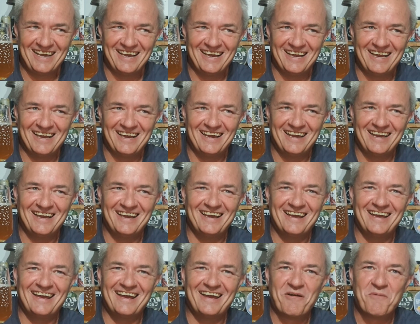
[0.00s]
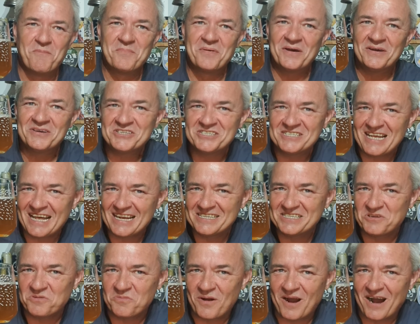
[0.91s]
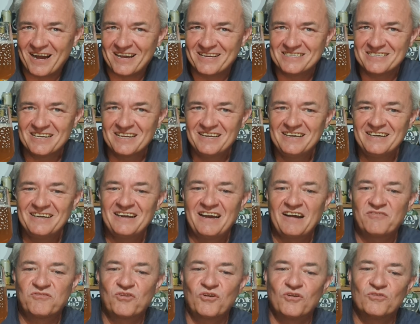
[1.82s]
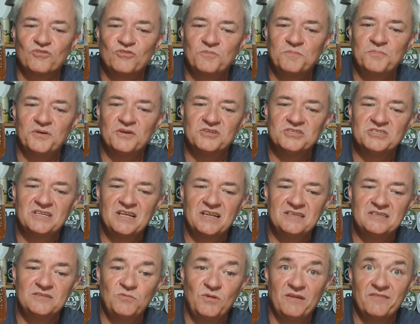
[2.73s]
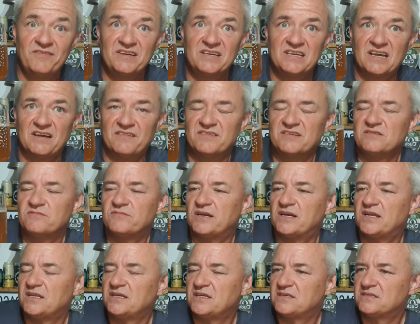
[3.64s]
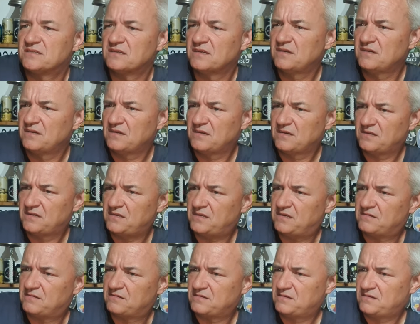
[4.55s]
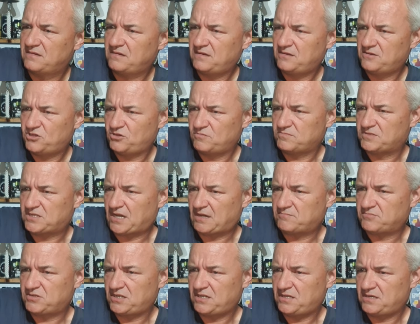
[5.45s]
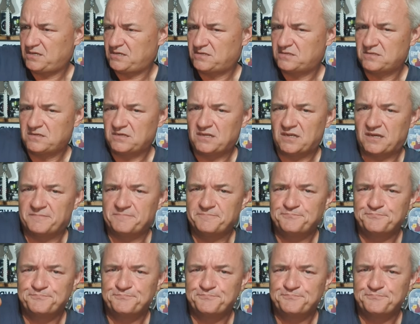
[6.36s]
uh, personality wise, I've got good personality. Well, I think I've anyway, at least sometimes at least, you know.